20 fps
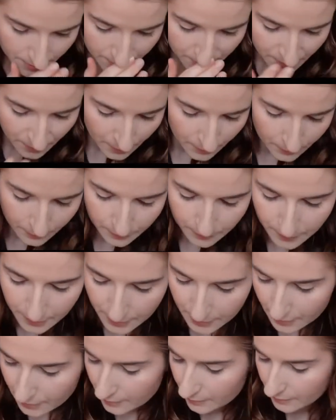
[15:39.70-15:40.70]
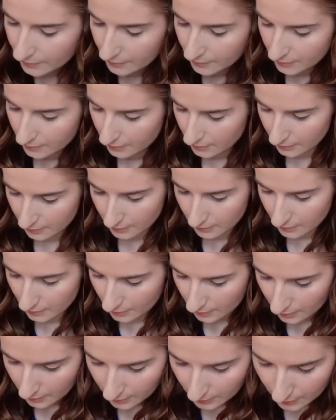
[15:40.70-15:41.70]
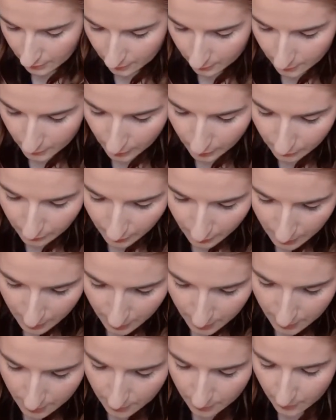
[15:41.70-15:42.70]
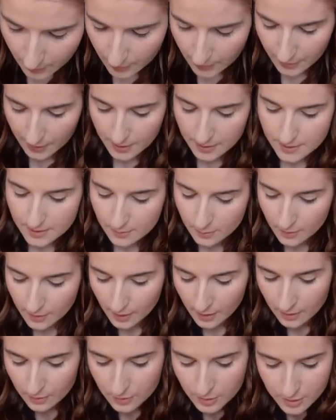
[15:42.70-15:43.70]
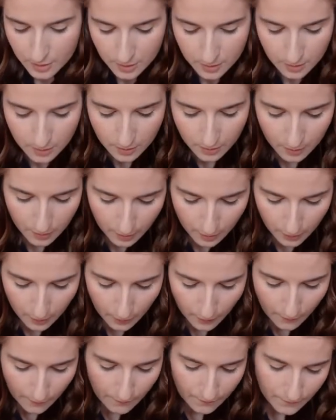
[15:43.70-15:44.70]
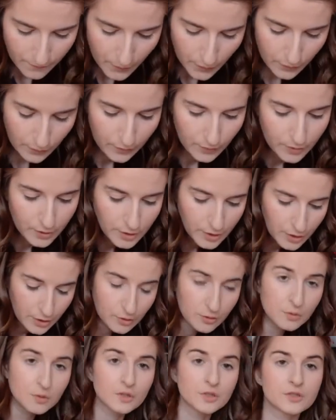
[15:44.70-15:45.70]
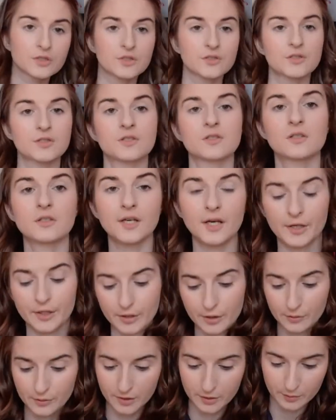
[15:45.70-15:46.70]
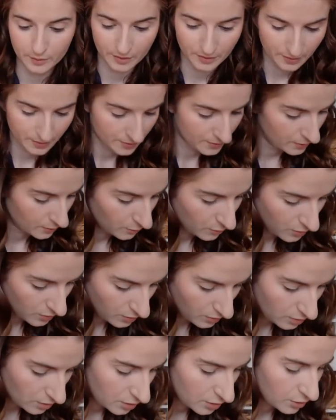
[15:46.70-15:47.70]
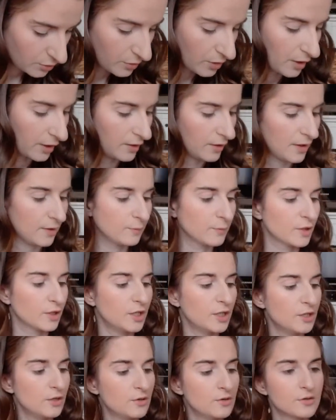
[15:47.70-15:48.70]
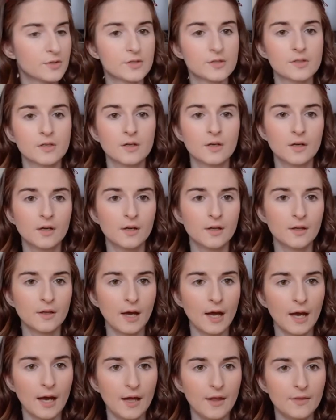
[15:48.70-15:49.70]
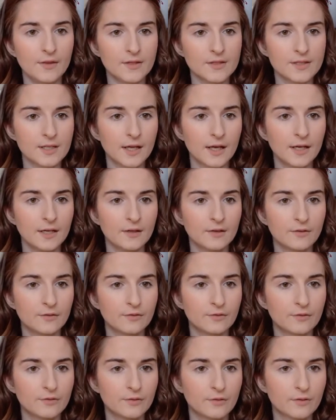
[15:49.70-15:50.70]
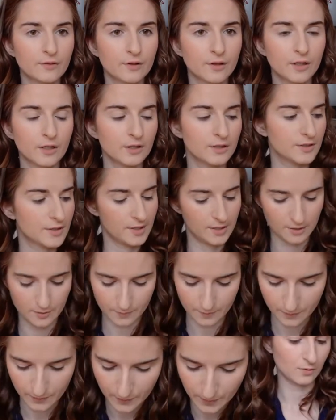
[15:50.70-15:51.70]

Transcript: So, yeah. All right. Well, I guess without further ado, I'll just get going with it. So I'm just going to do kind of, I'm going to use this line of colours here.